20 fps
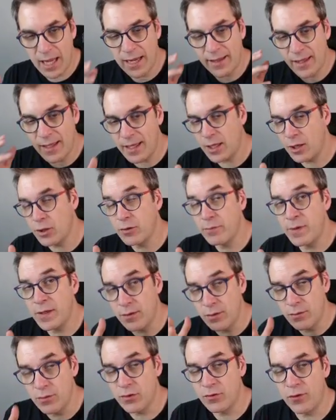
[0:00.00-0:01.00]
I think it could be
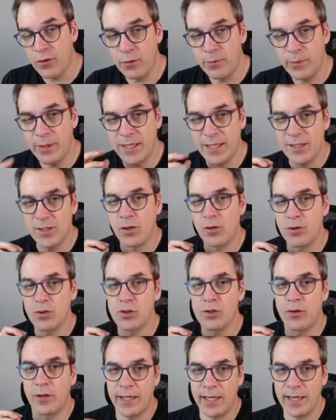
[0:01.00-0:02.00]
useful, but it's
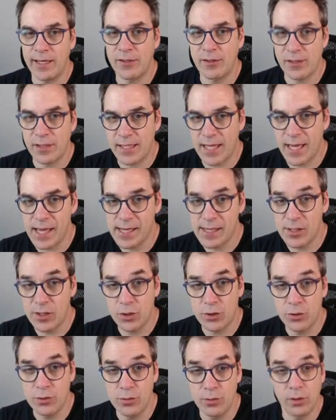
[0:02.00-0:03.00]
also an
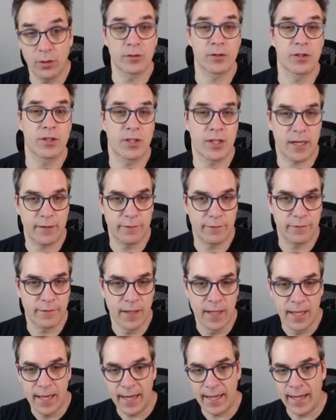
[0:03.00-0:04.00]
exercise to learn stuff
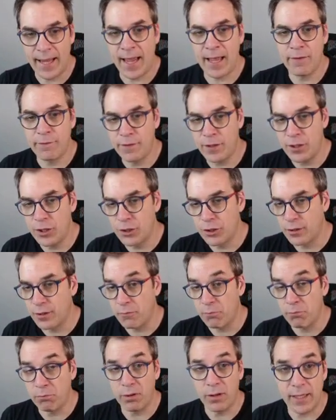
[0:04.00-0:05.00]
and add feature
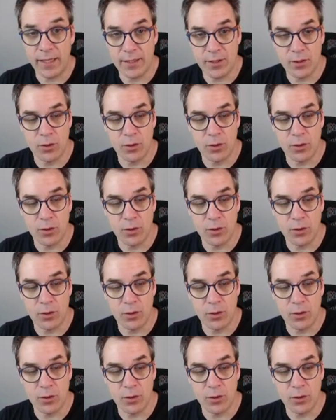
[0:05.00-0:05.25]
in play.